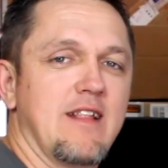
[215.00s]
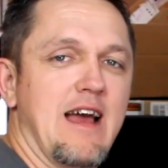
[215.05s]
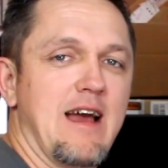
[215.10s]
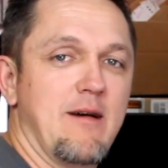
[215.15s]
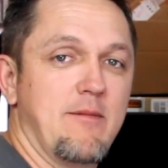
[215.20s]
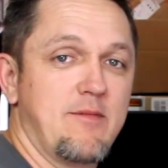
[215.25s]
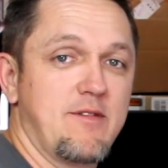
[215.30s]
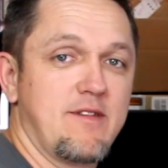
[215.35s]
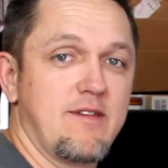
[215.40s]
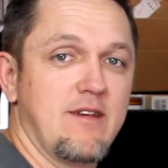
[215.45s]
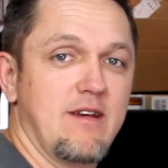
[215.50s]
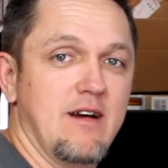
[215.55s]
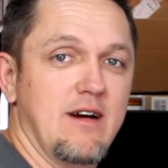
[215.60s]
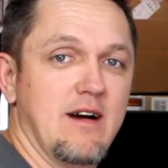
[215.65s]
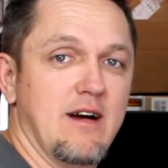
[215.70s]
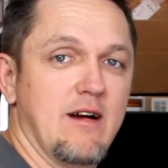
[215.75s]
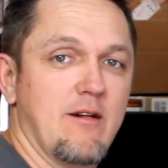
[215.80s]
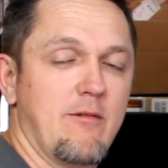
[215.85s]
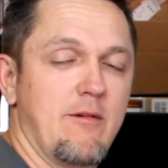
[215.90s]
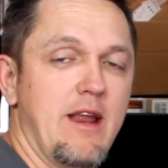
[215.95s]
Labs
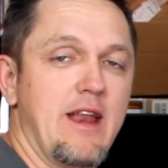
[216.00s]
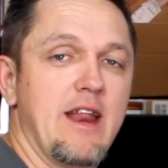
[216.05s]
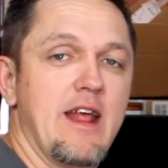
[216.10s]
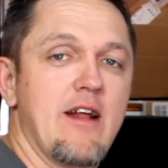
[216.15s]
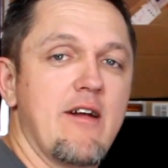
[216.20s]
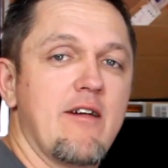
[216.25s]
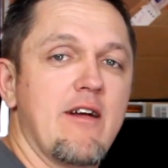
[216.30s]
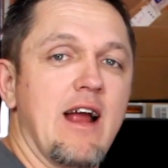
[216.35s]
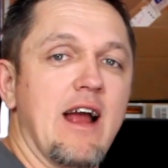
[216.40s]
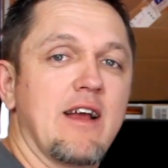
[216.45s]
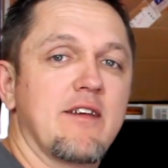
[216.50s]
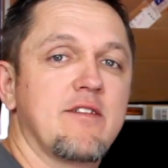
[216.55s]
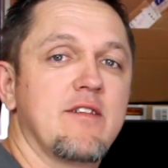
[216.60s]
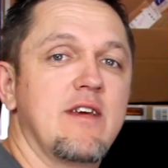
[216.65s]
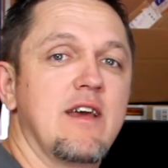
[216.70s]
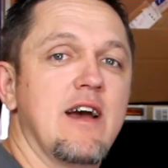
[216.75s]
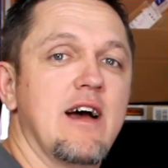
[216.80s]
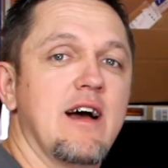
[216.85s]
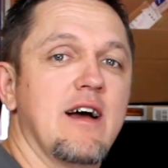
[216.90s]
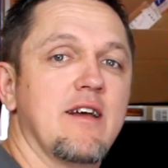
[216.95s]
radiator
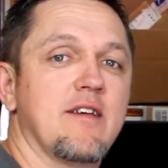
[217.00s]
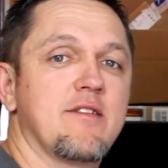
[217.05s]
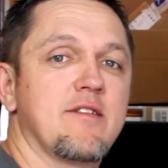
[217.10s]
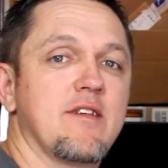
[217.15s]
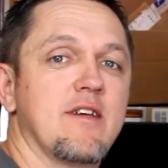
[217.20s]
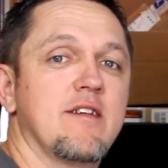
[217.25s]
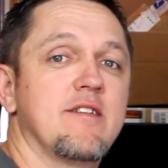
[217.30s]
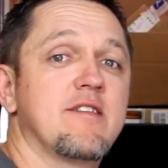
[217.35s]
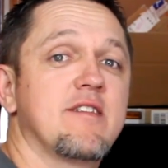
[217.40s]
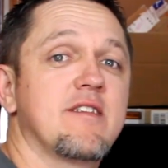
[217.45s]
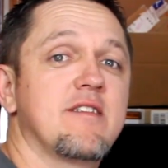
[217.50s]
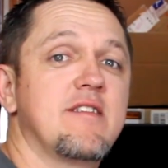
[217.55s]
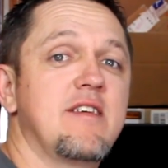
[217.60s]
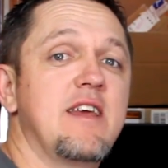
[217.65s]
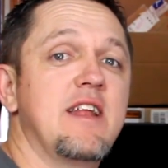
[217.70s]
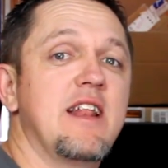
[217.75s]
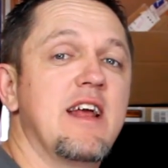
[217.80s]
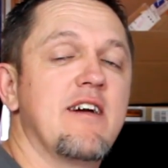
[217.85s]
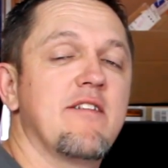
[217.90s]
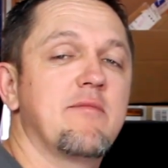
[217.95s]
actually has a
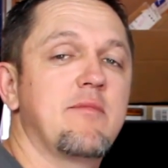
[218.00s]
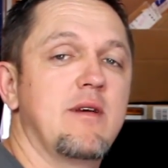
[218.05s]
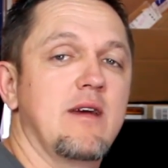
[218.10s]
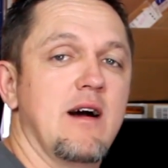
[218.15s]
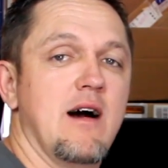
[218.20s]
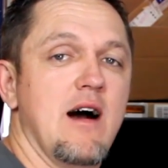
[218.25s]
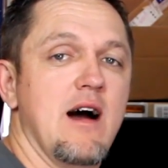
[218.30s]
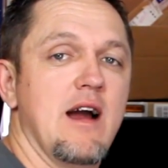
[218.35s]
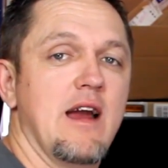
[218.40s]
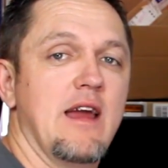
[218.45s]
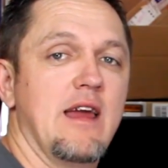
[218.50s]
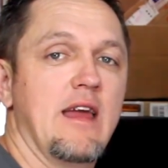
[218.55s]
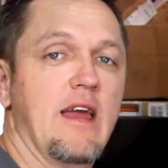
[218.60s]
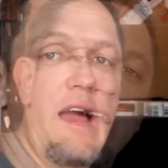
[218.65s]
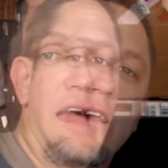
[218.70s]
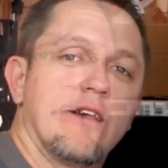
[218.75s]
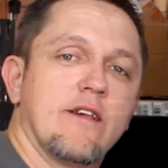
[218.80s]
16 FPI.